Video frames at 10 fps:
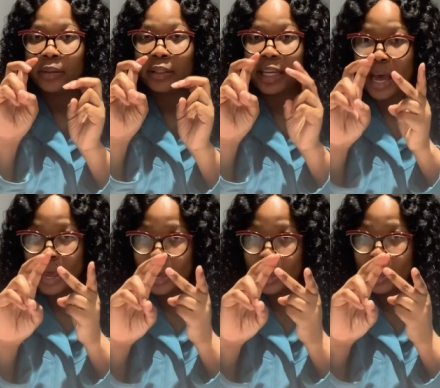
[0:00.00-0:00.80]

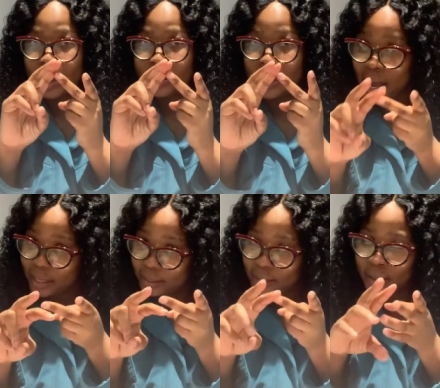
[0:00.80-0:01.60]
ta
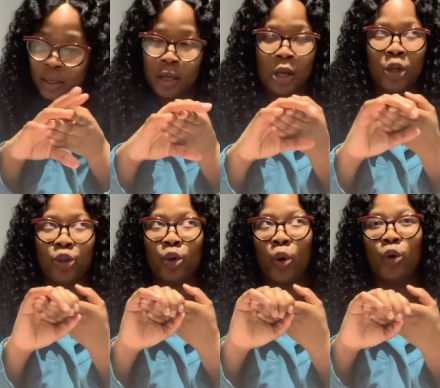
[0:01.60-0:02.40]
task
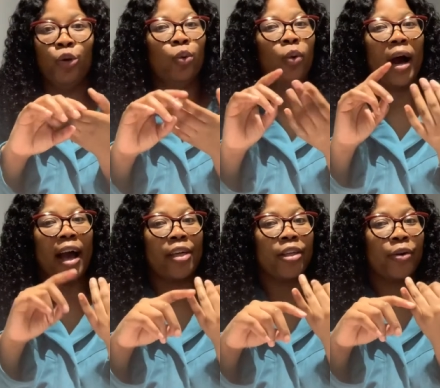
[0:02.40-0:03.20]
so you
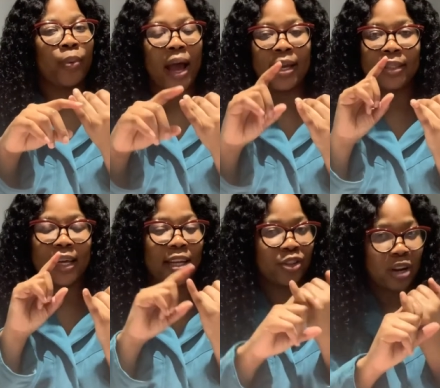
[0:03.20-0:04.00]
either write
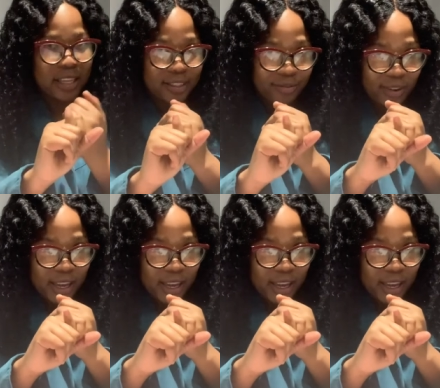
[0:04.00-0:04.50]
a transfer